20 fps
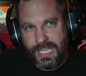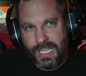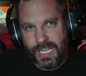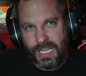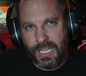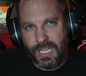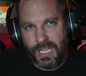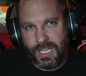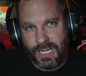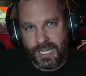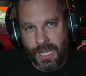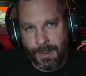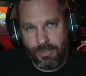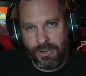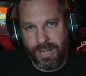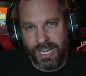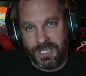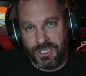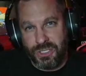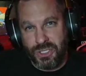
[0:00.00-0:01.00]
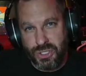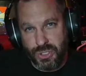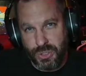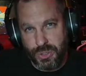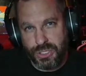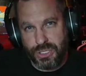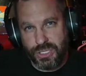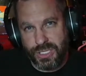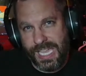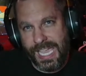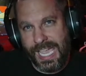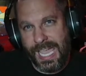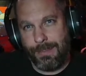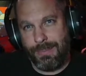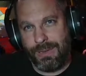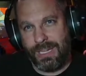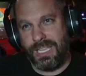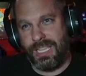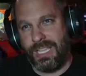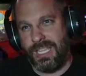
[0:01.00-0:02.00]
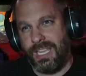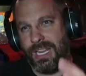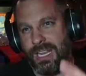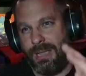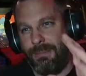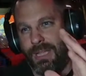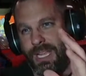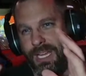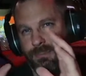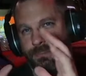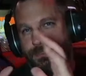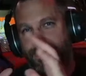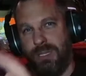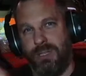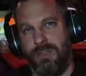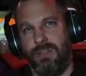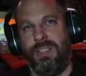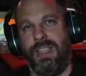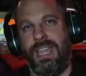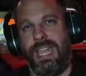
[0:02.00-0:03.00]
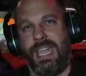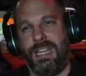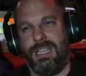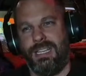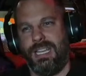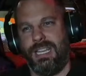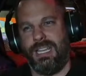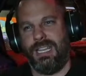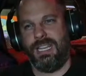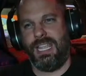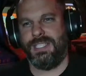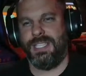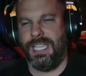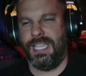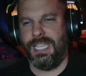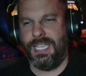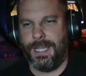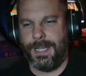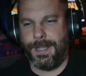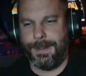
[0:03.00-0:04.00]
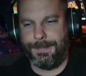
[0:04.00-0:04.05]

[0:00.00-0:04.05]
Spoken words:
upright junior cabinet, and I might build that as a